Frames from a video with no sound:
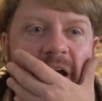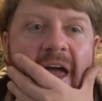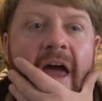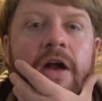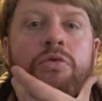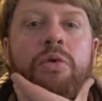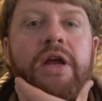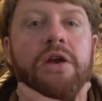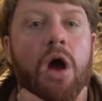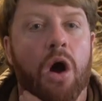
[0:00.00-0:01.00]
And
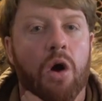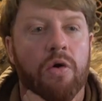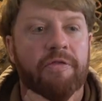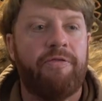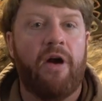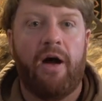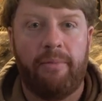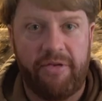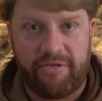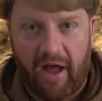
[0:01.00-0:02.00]
we know
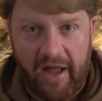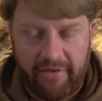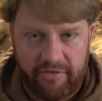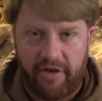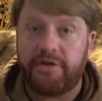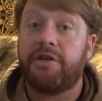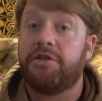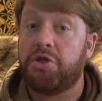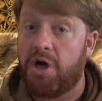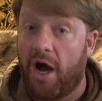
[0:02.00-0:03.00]
from sites such as
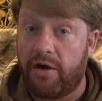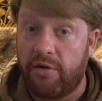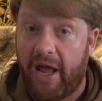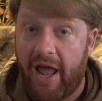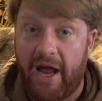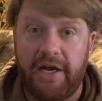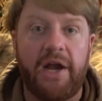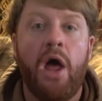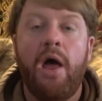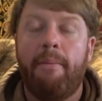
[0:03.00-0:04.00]
Chaco
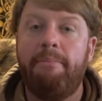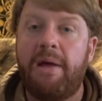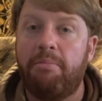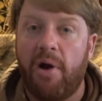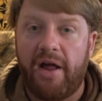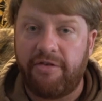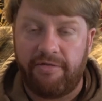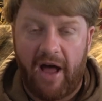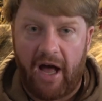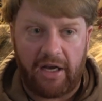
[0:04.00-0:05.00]
Canyon, Mimbres
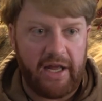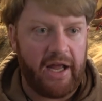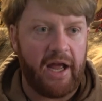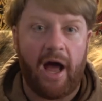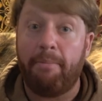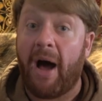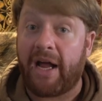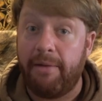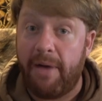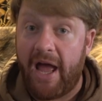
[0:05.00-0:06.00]
Valley,
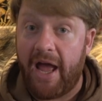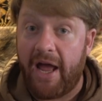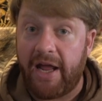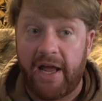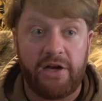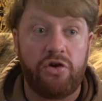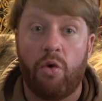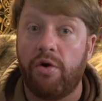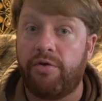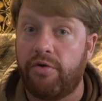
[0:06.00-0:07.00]
Paquimé in
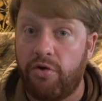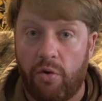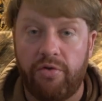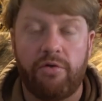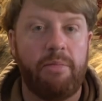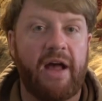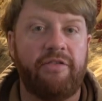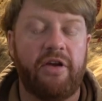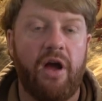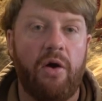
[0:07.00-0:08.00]
northern northern
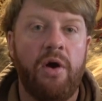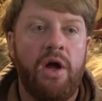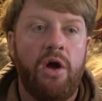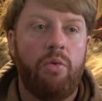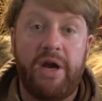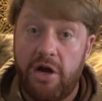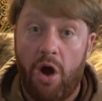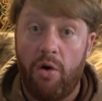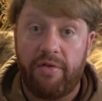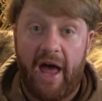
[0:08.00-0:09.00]
Mexico, we
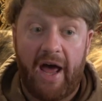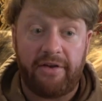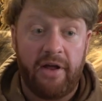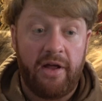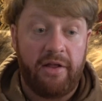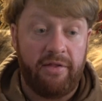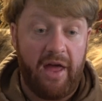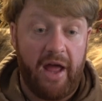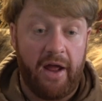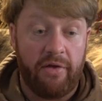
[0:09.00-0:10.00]
know that
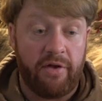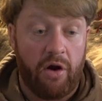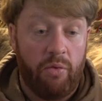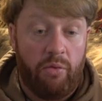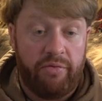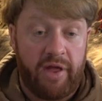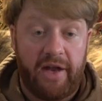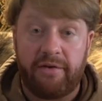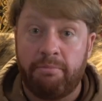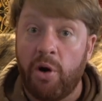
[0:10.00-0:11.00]
they there
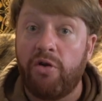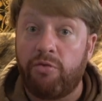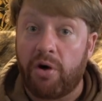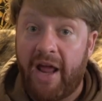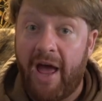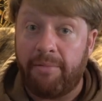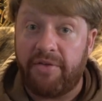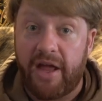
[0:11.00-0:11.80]
that birds were kept.